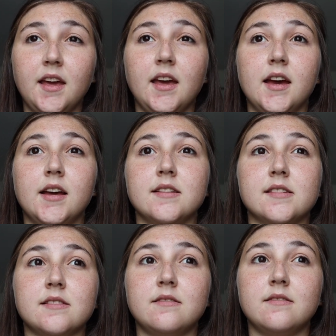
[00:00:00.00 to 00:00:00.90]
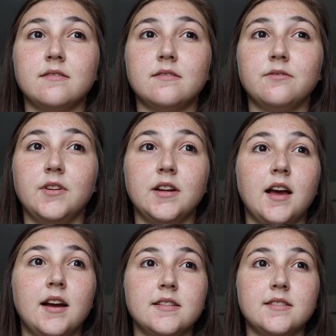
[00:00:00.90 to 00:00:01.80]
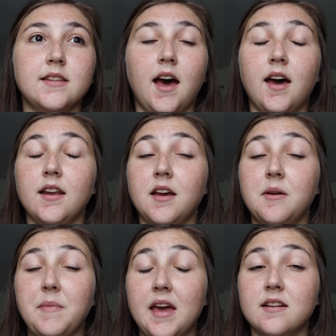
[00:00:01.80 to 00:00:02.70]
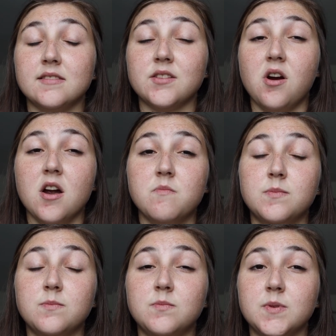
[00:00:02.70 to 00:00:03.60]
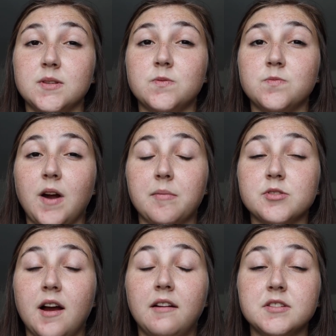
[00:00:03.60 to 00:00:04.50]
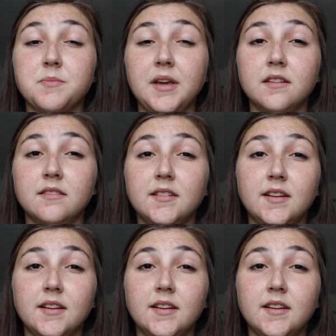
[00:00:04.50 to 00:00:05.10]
and realized that a man's arm was wrapped around me.